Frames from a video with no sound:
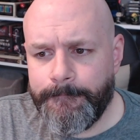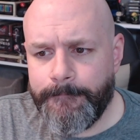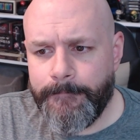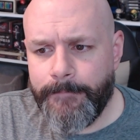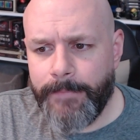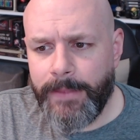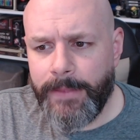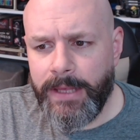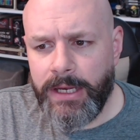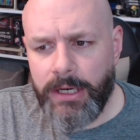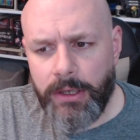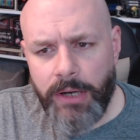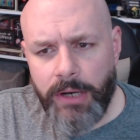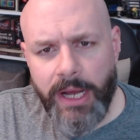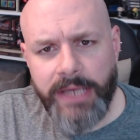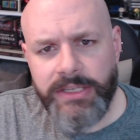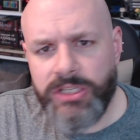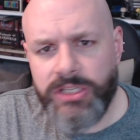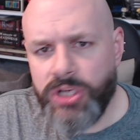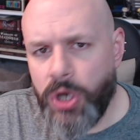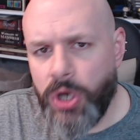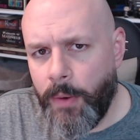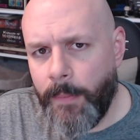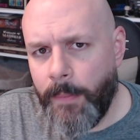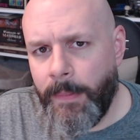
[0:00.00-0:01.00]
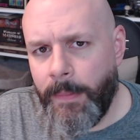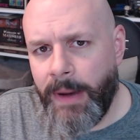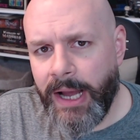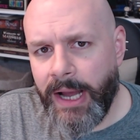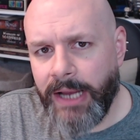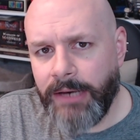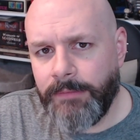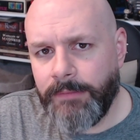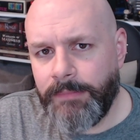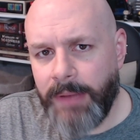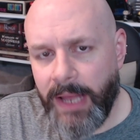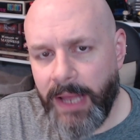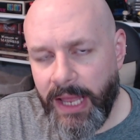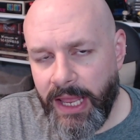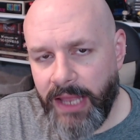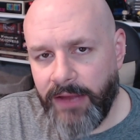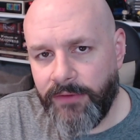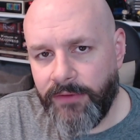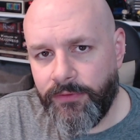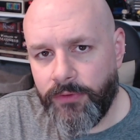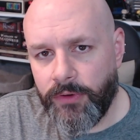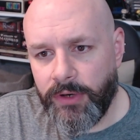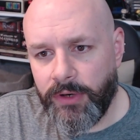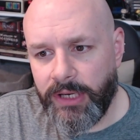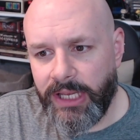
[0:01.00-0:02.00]
you know, I don't mind
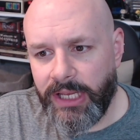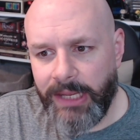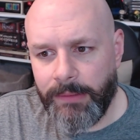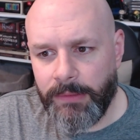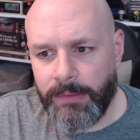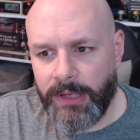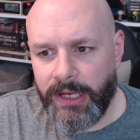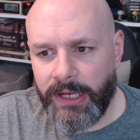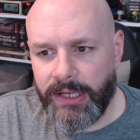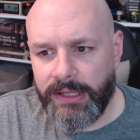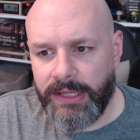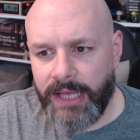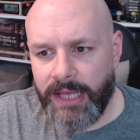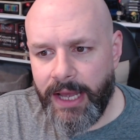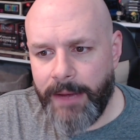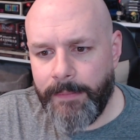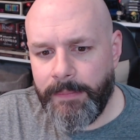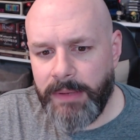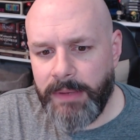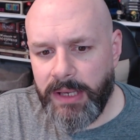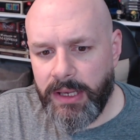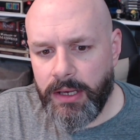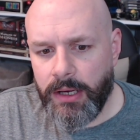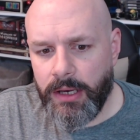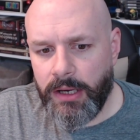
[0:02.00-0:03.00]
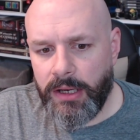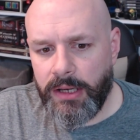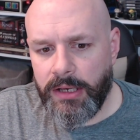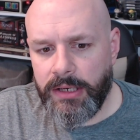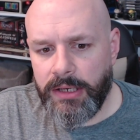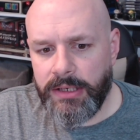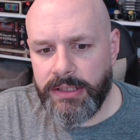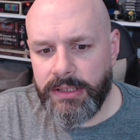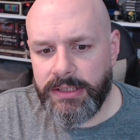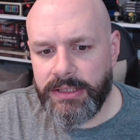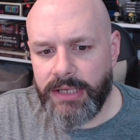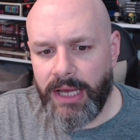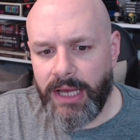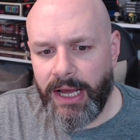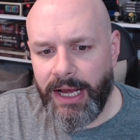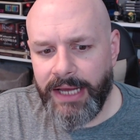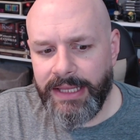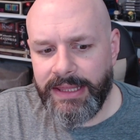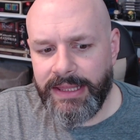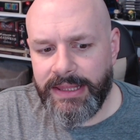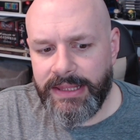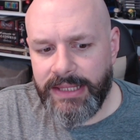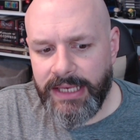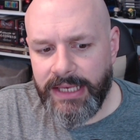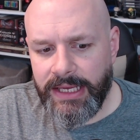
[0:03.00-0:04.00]
paying for a game like that, because
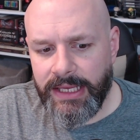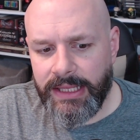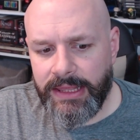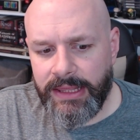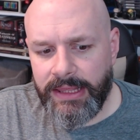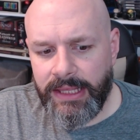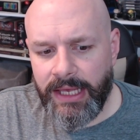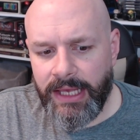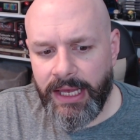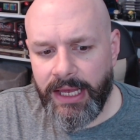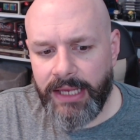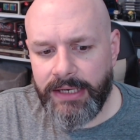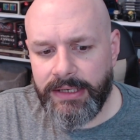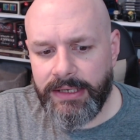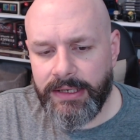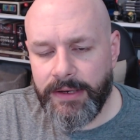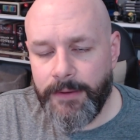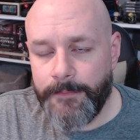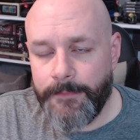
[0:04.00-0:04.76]
I think that